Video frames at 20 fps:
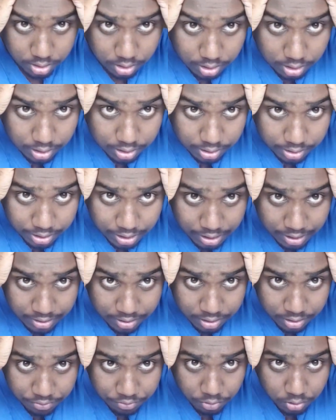earlier I
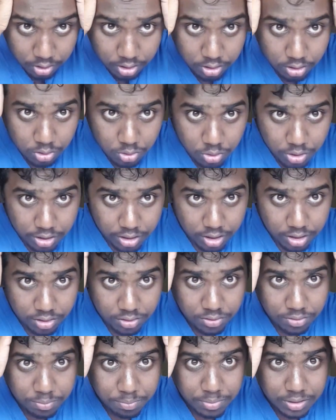done a few other
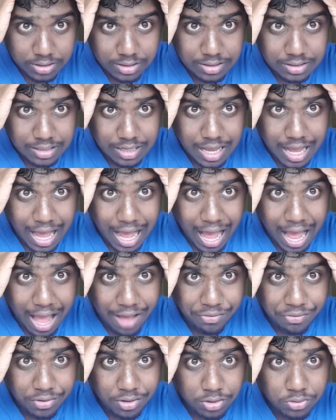recordings but I
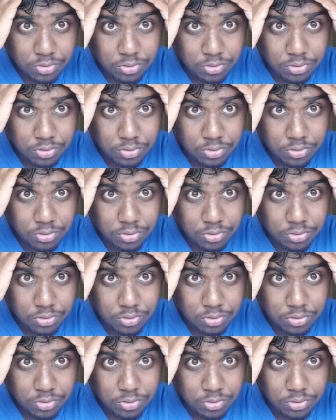feel